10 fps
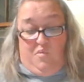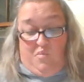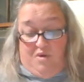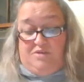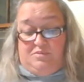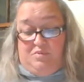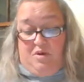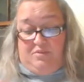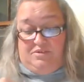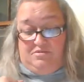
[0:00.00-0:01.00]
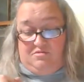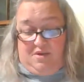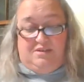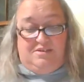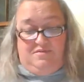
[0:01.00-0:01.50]
One is a Promise,
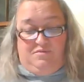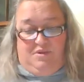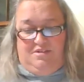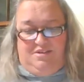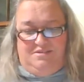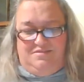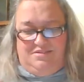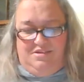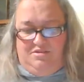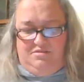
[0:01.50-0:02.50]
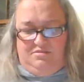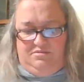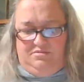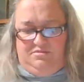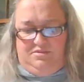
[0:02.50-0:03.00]
Rising of Three. Lots of single
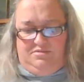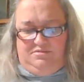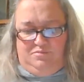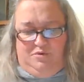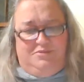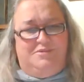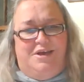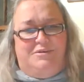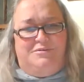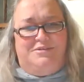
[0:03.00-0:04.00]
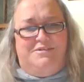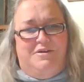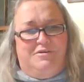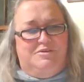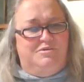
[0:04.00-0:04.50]
word titles in
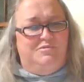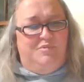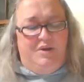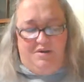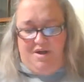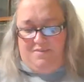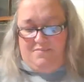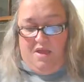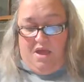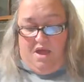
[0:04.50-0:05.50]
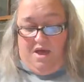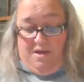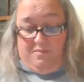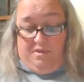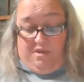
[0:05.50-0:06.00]
there too. Weird, huh?
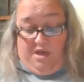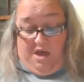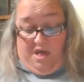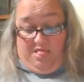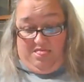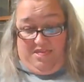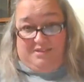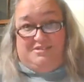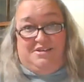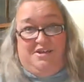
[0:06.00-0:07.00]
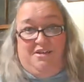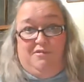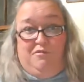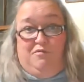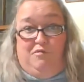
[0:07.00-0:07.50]
That's it
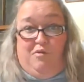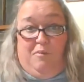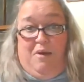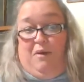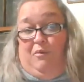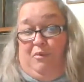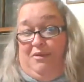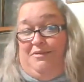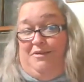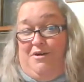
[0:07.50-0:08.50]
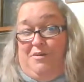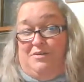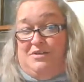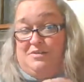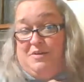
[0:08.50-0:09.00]
for my weekly
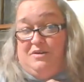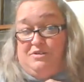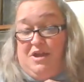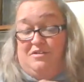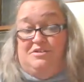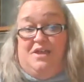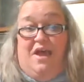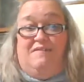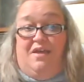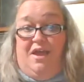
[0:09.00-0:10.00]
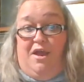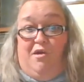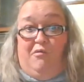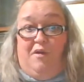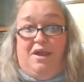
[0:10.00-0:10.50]
Hogwarts House Battle Challenge. Have a
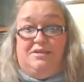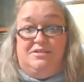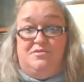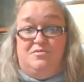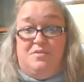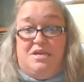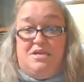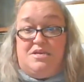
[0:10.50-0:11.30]
great week.